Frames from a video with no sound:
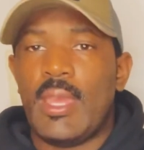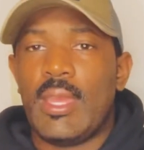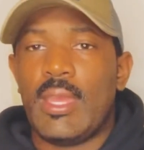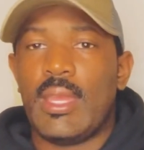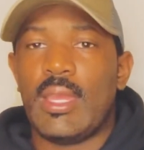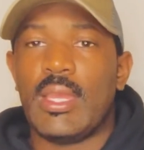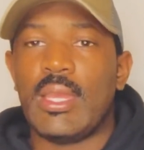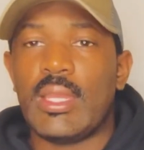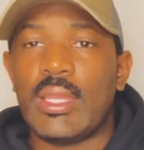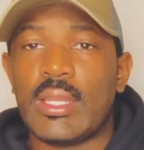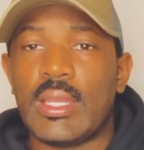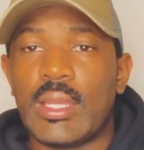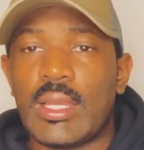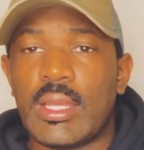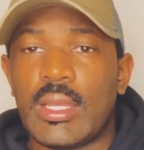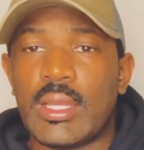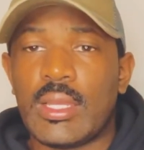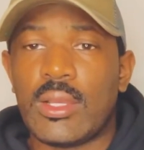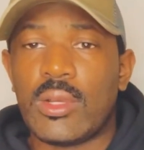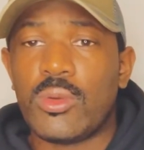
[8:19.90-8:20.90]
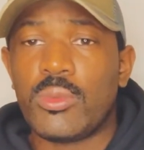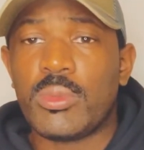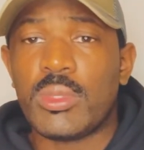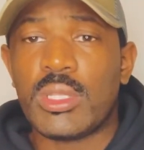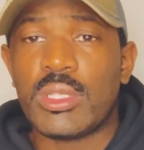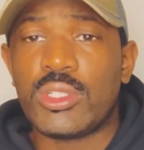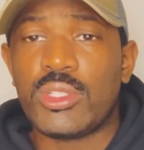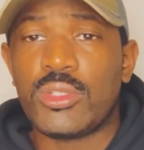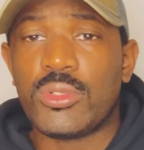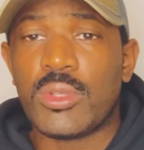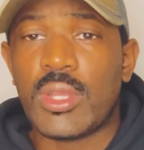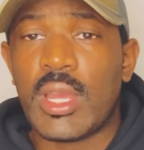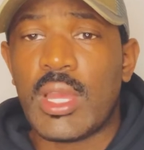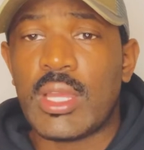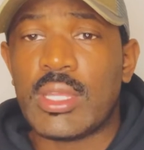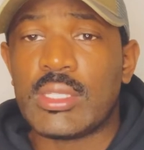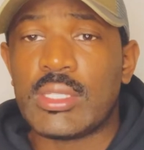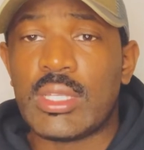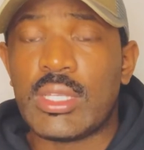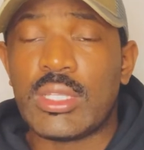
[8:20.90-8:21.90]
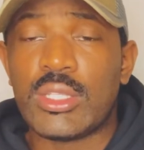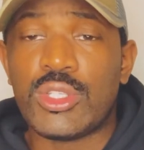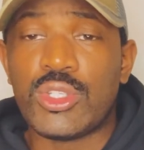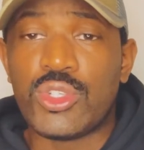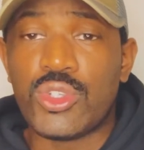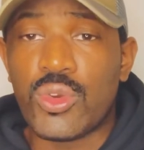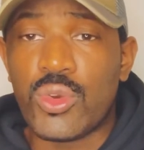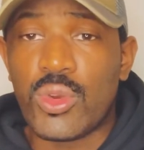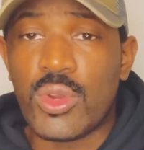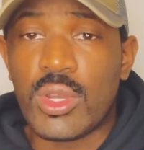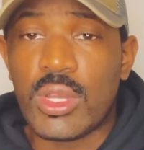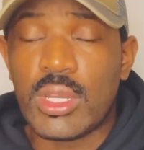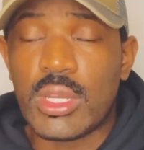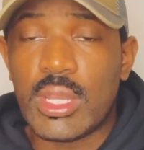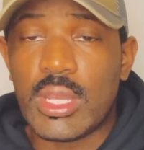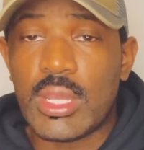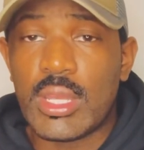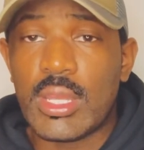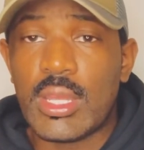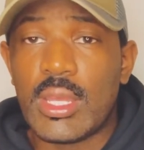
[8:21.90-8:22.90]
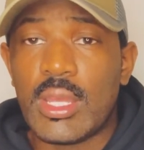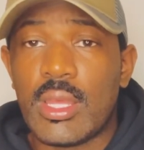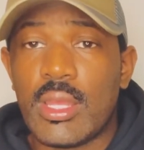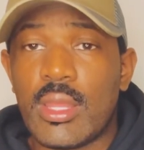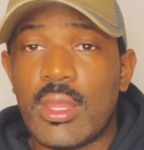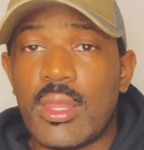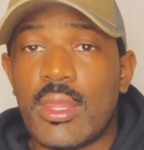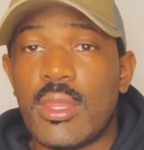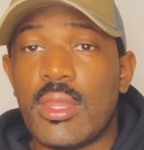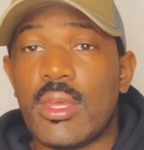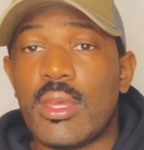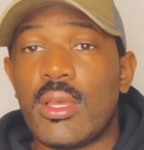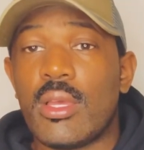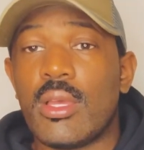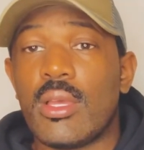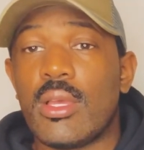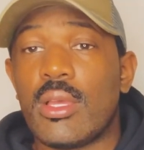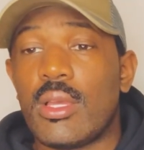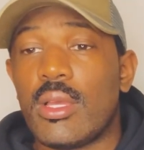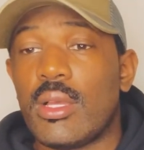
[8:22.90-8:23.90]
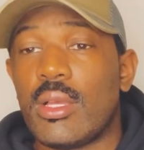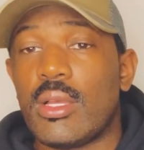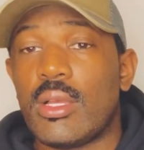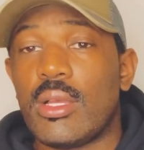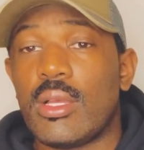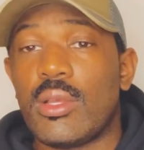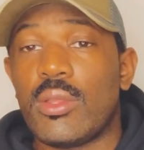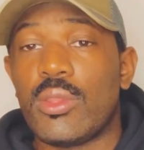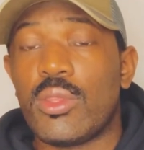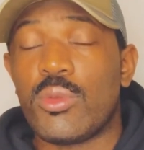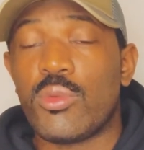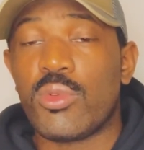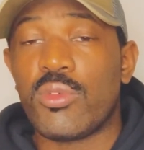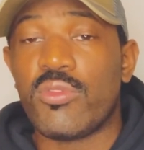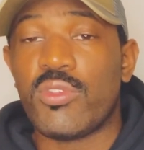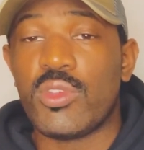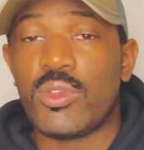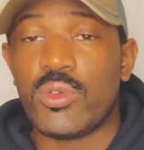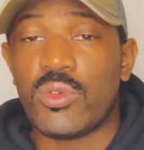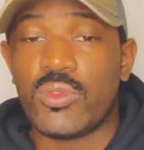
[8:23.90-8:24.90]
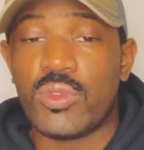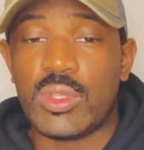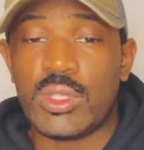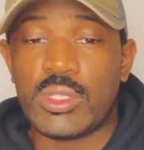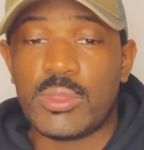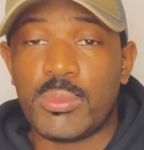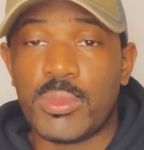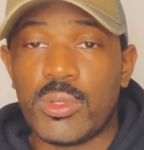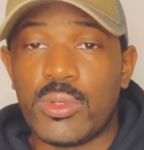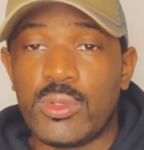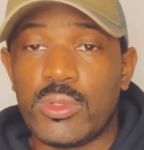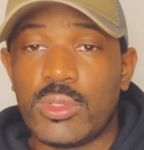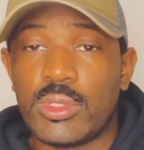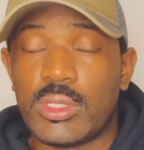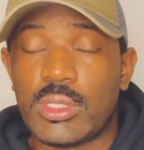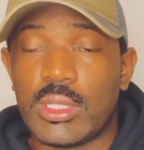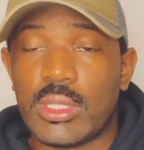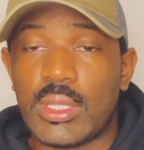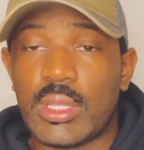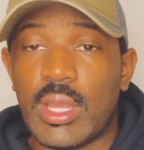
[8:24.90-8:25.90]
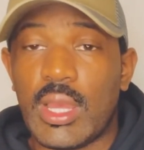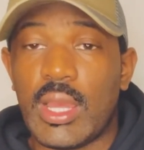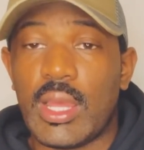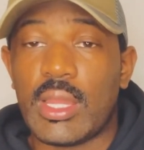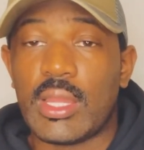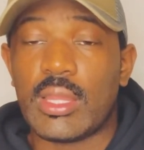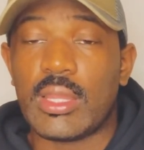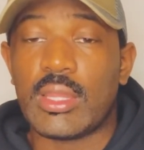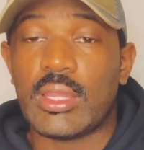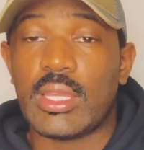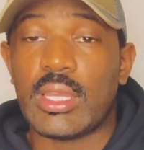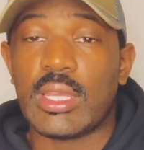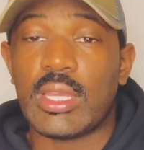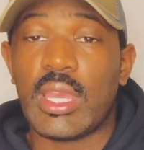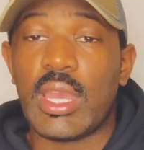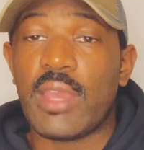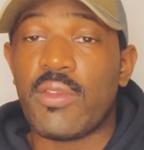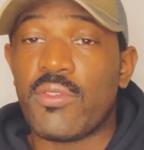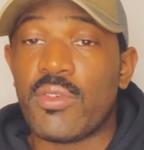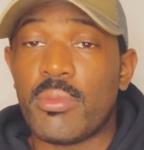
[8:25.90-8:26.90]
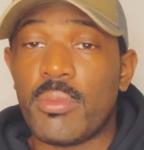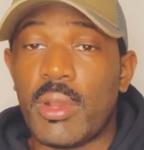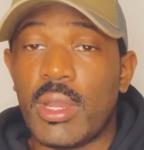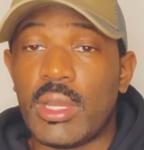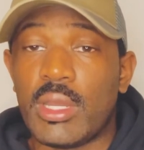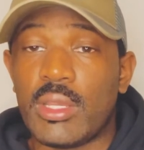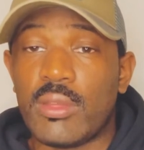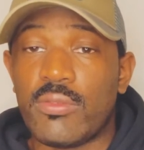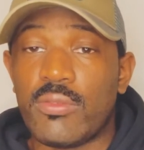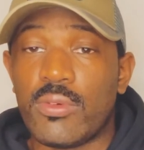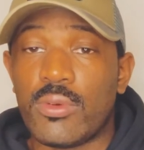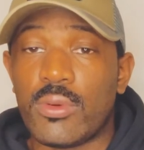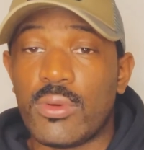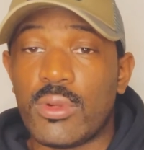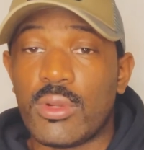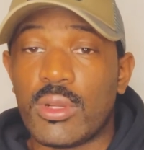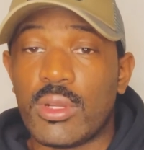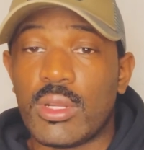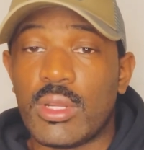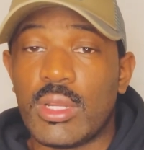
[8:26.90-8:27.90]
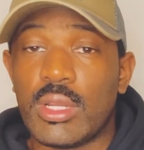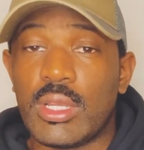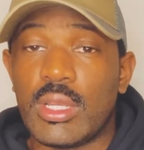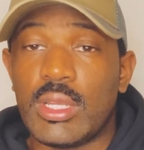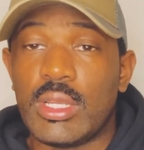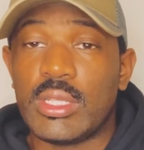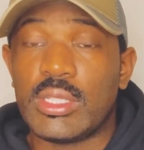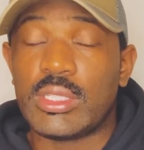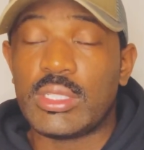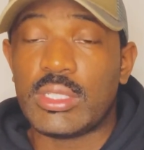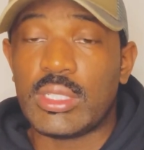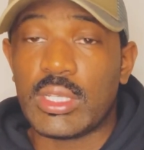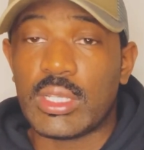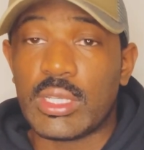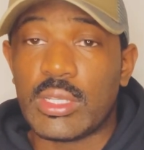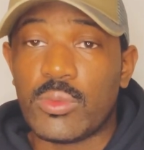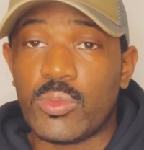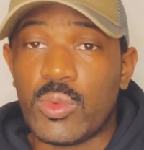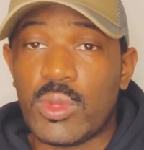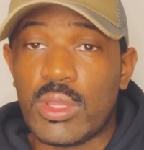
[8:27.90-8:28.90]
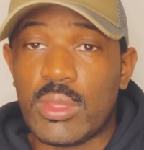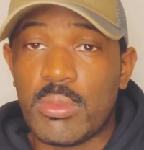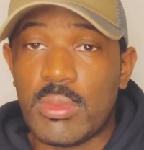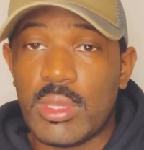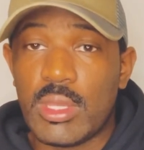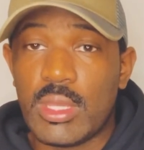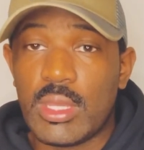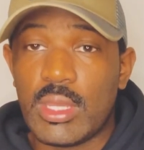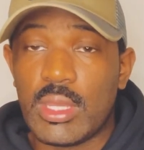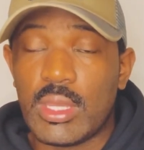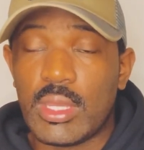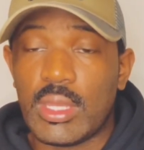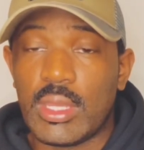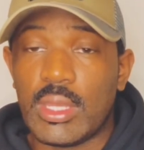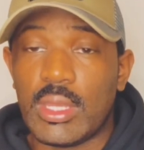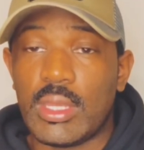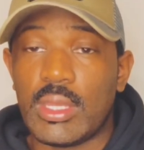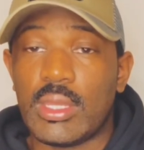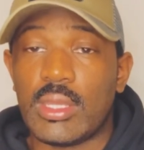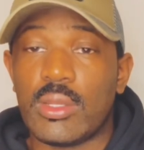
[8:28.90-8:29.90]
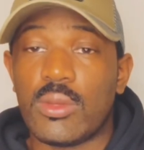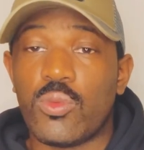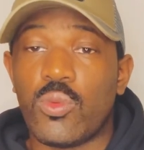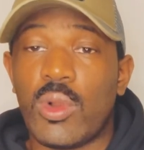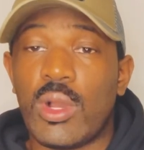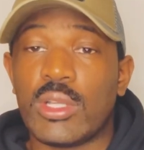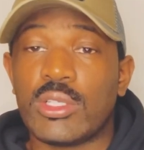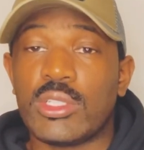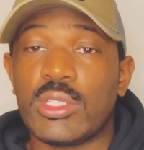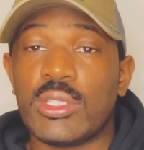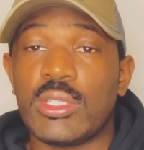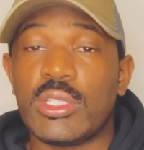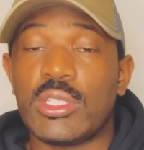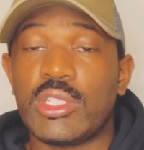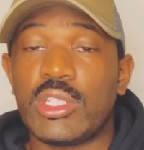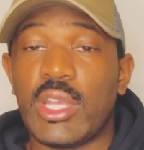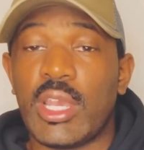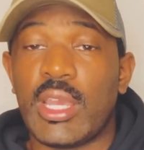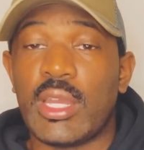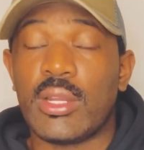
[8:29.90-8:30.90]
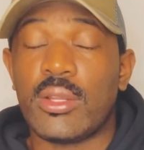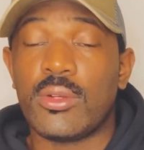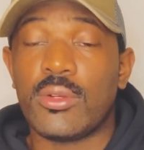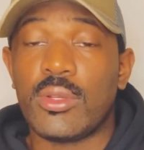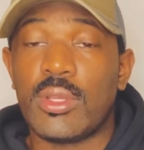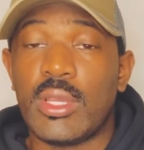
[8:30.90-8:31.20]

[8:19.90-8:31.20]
And I hope that you guys enjoyed the review of these boots. I thank everybody for sticking with me and watching the channel.